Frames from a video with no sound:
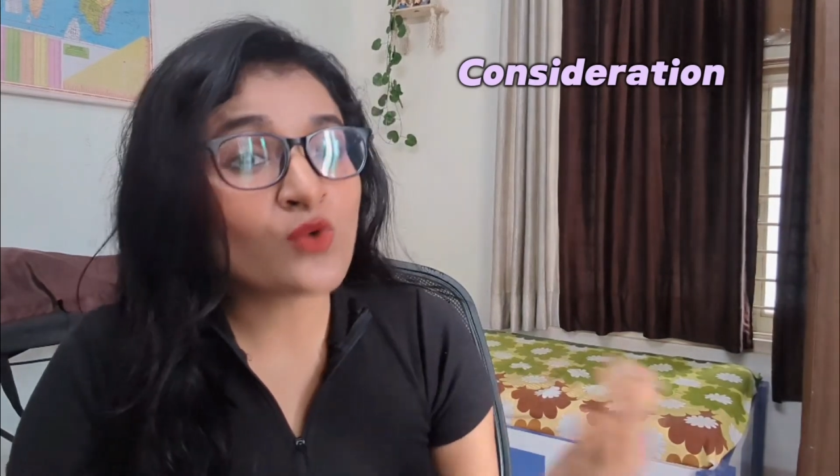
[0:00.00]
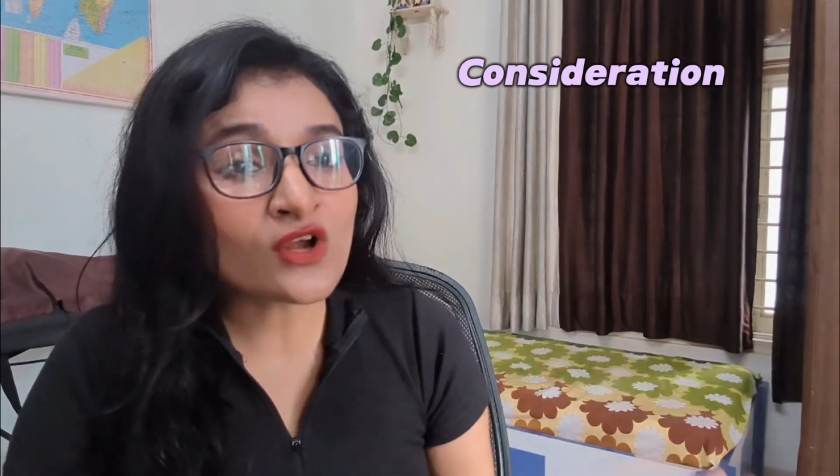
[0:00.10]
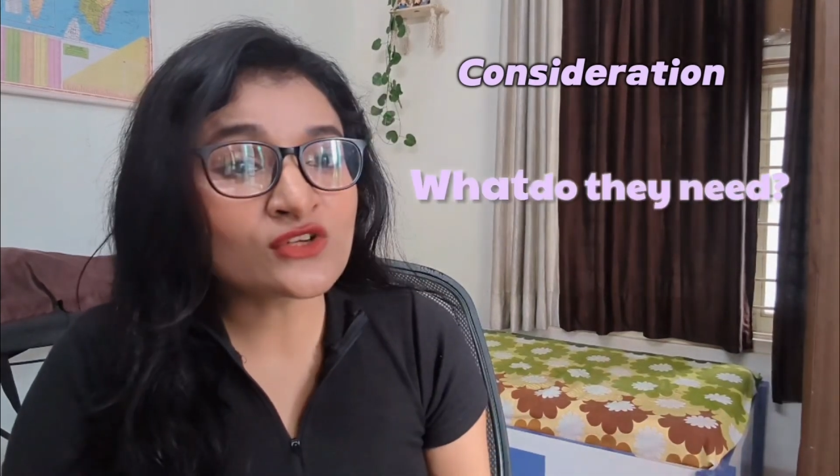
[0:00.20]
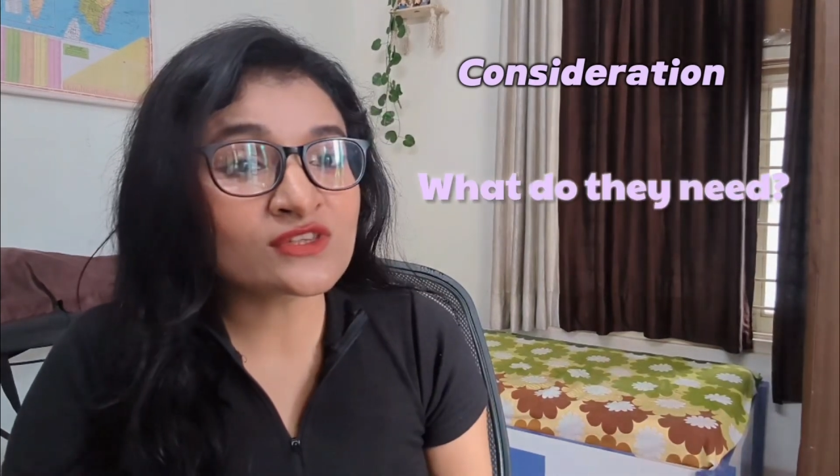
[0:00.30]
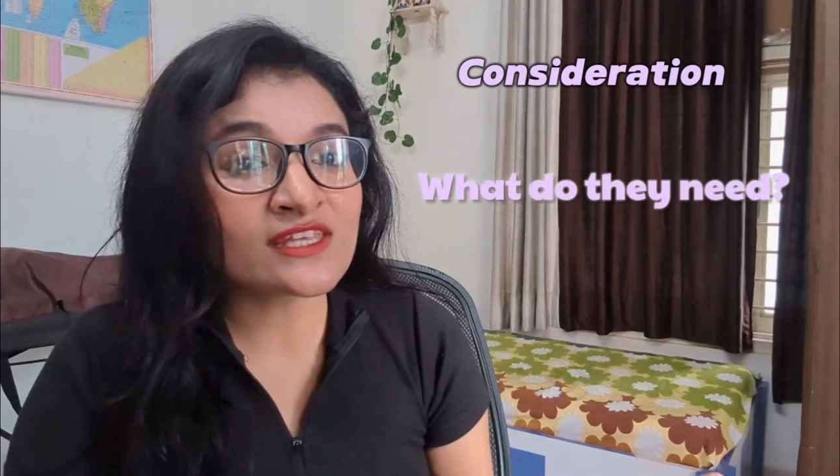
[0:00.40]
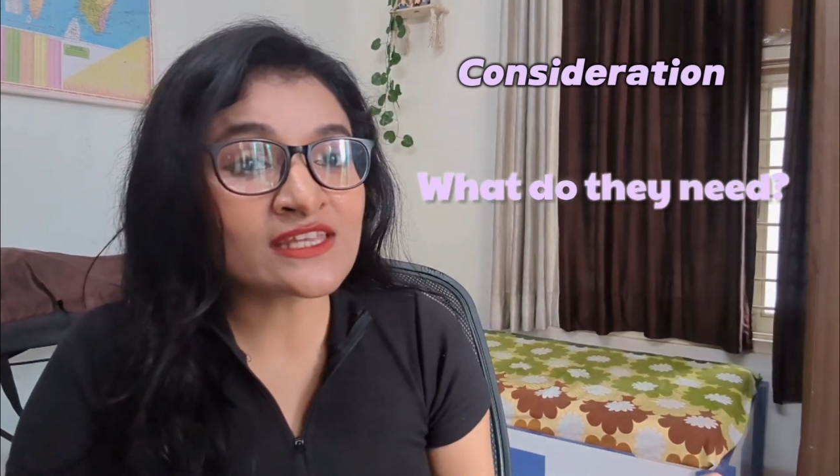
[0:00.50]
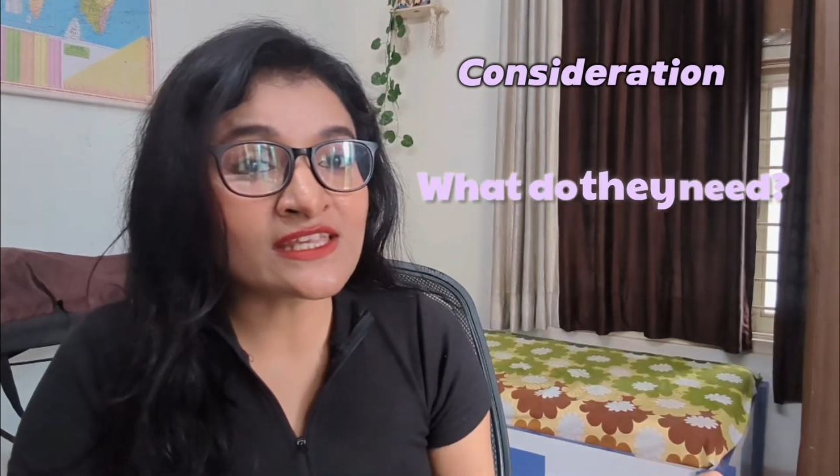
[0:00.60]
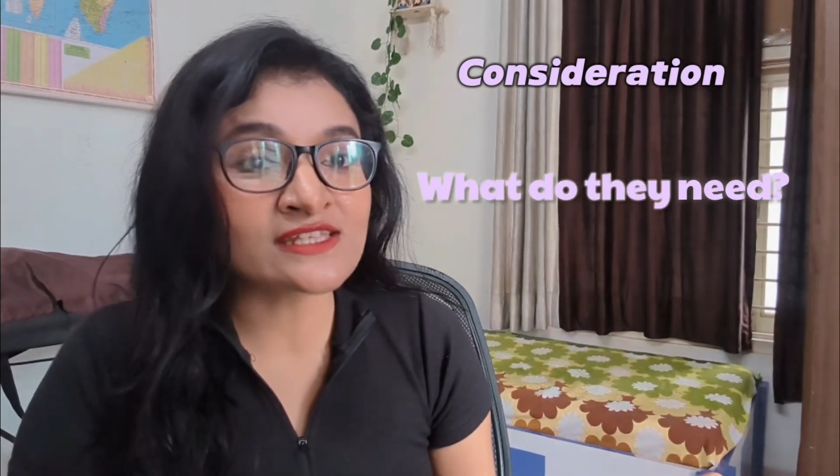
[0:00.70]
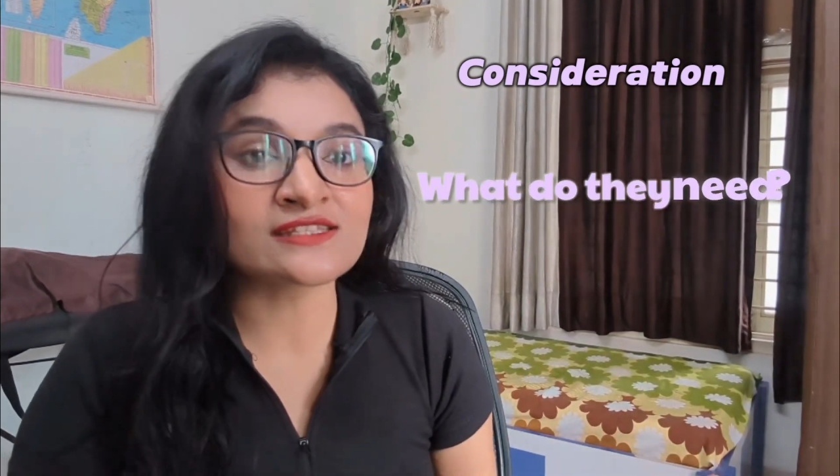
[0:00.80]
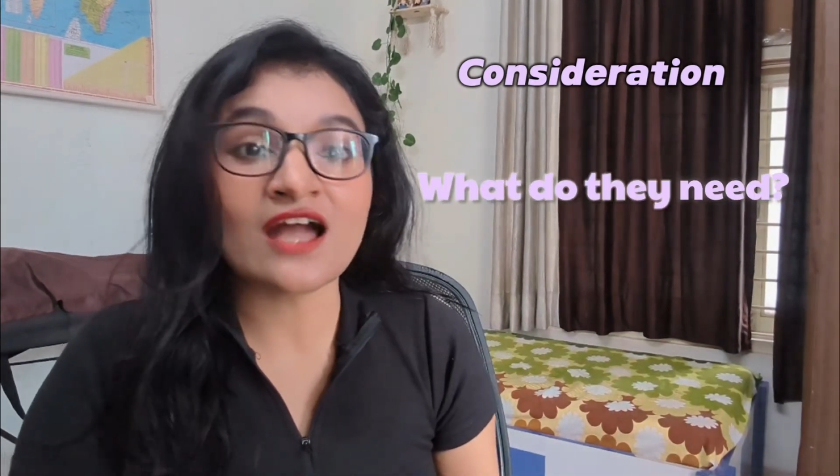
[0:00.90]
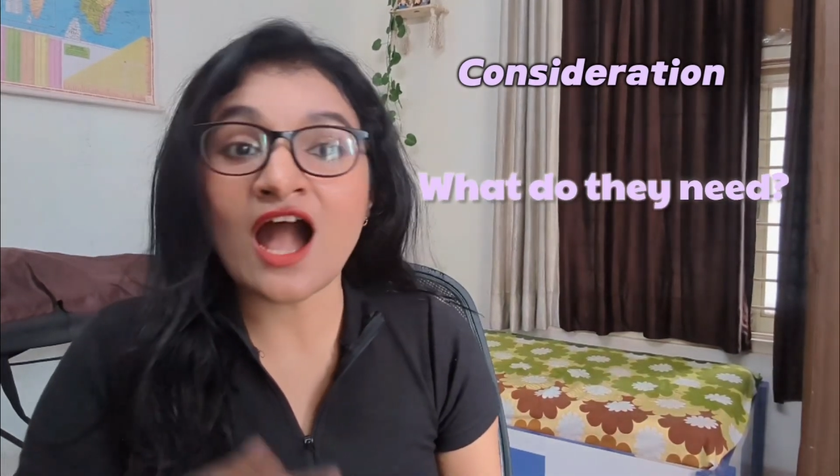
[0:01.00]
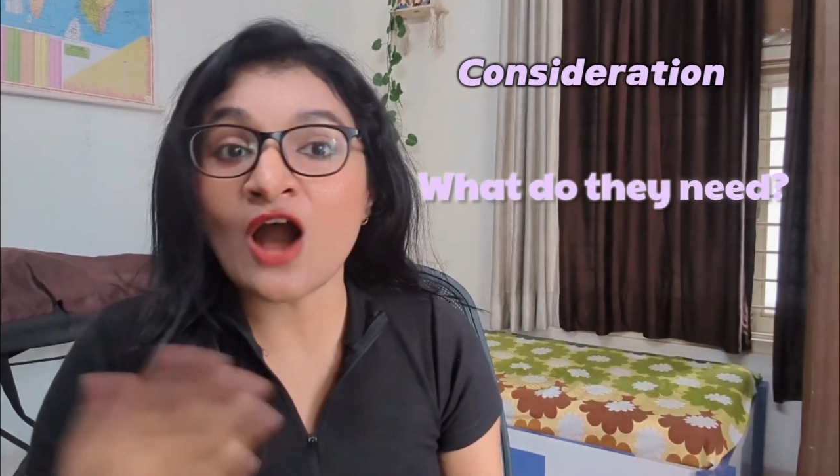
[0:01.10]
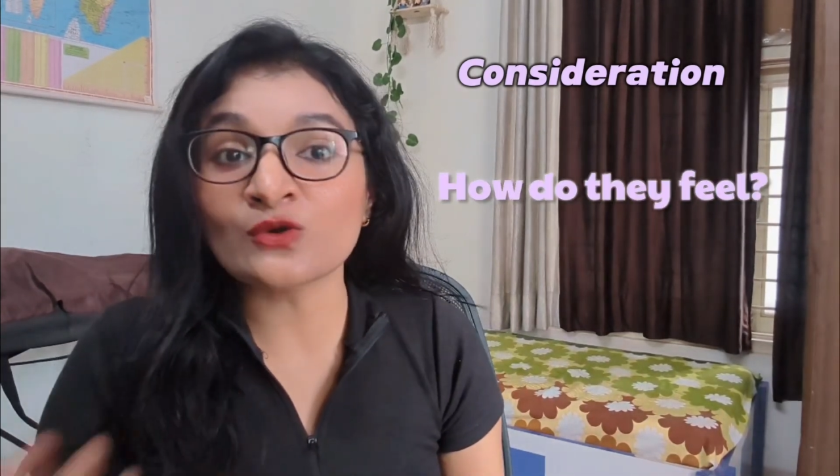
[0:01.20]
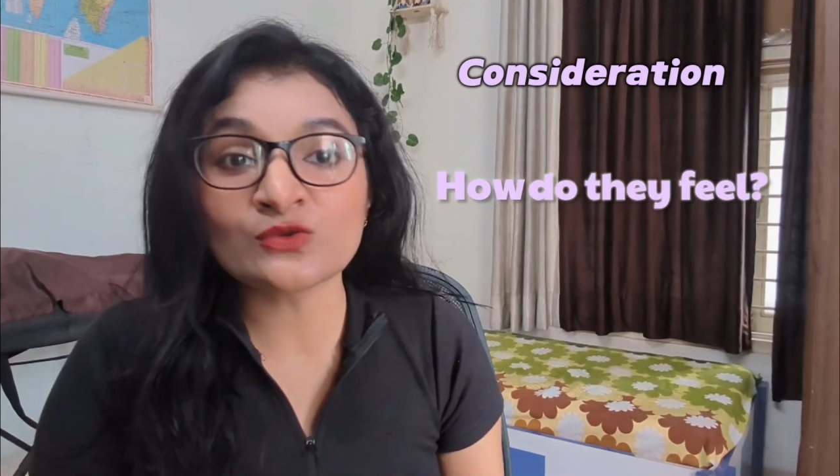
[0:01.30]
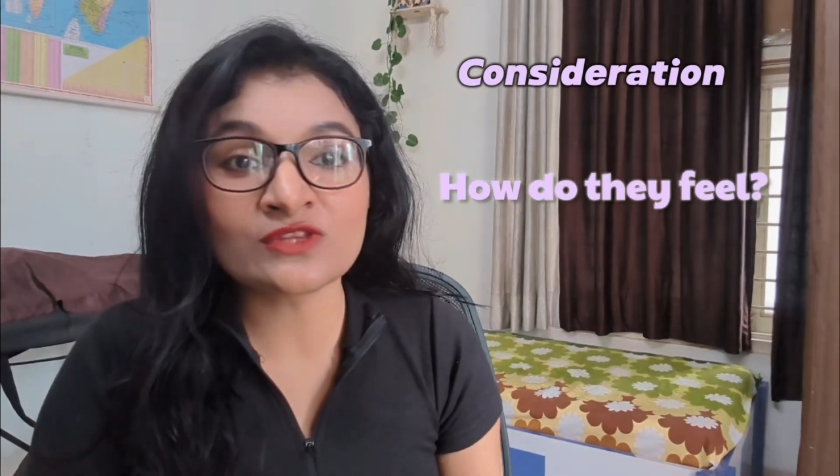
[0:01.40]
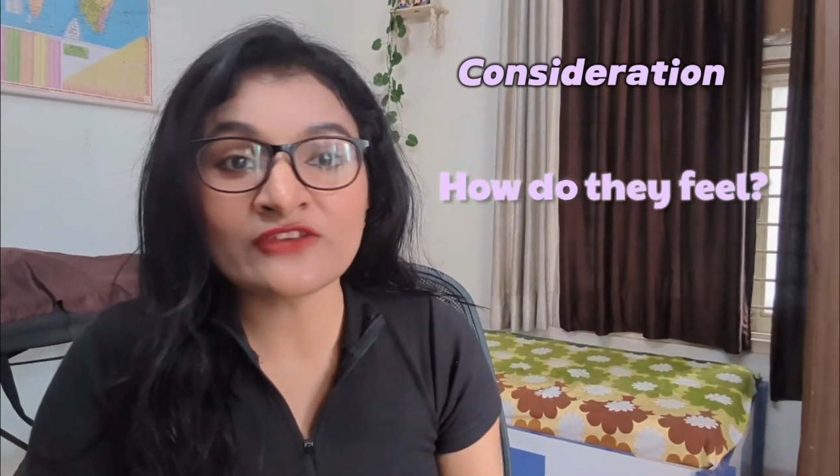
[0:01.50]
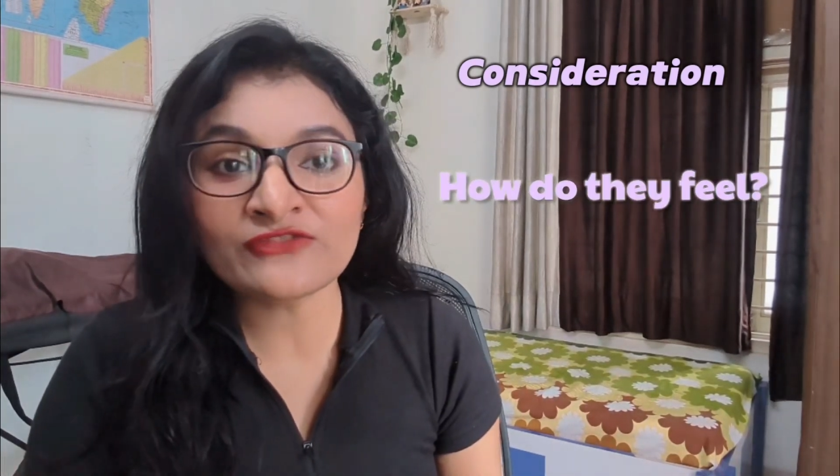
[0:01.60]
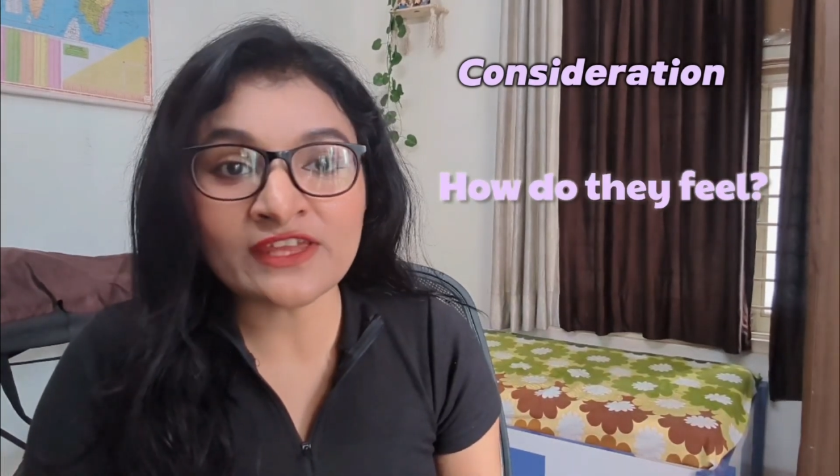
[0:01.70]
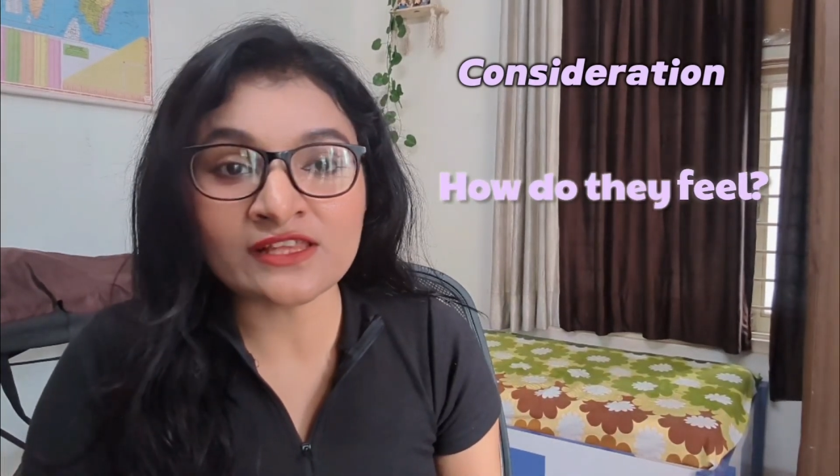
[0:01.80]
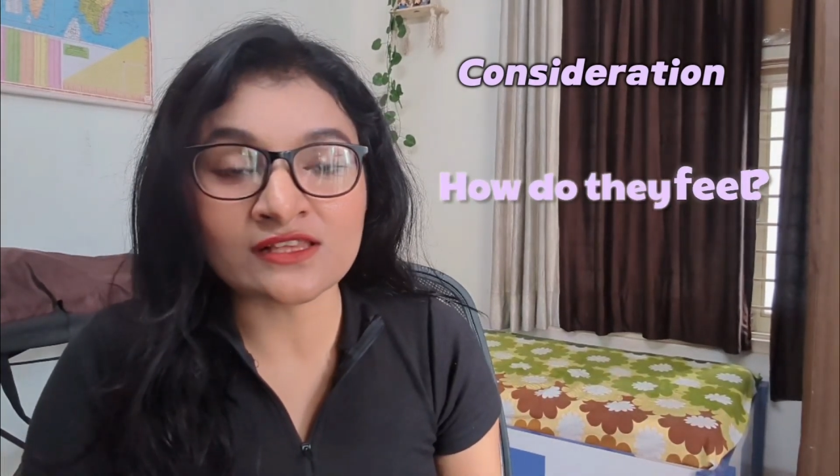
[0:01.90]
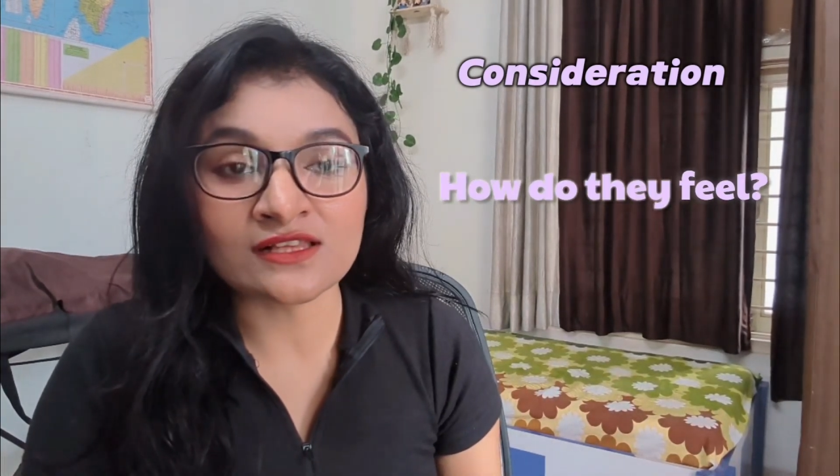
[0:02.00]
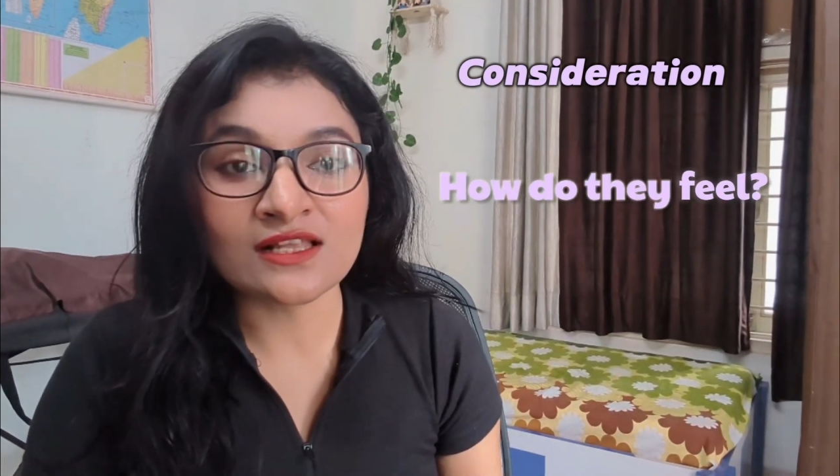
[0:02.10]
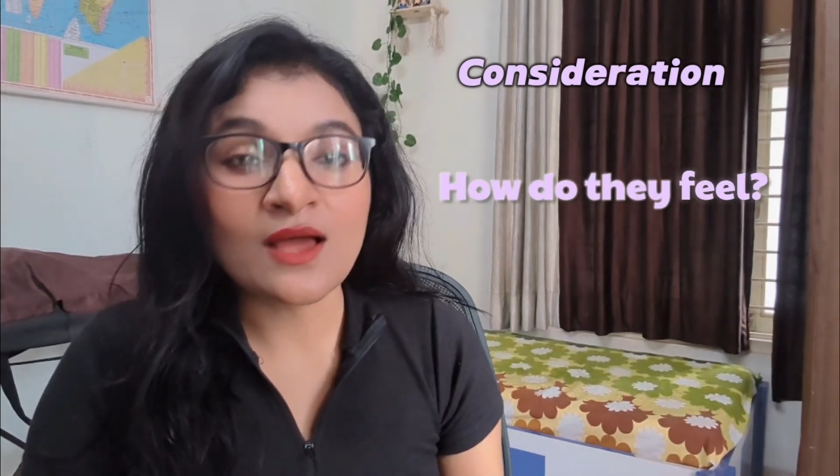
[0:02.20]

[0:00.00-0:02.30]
What do they need? How do they feel?